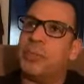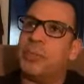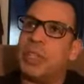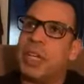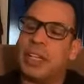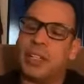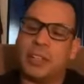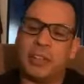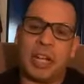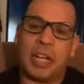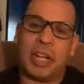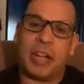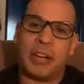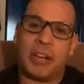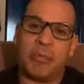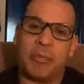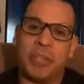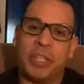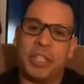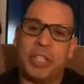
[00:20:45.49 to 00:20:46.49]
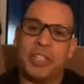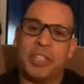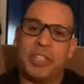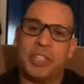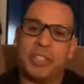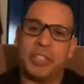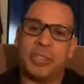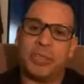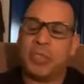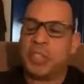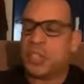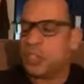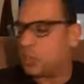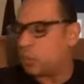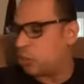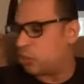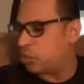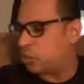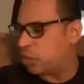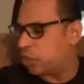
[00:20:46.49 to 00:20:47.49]
I really should have
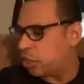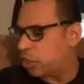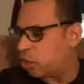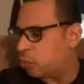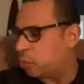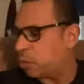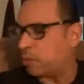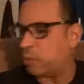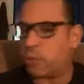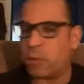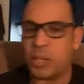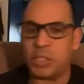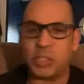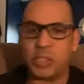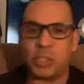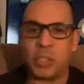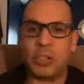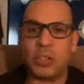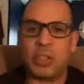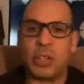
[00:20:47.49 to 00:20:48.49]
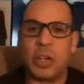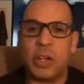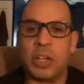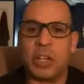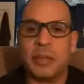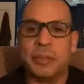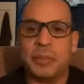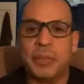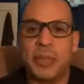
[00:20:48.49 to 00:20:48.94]
researched it a little before I start talking,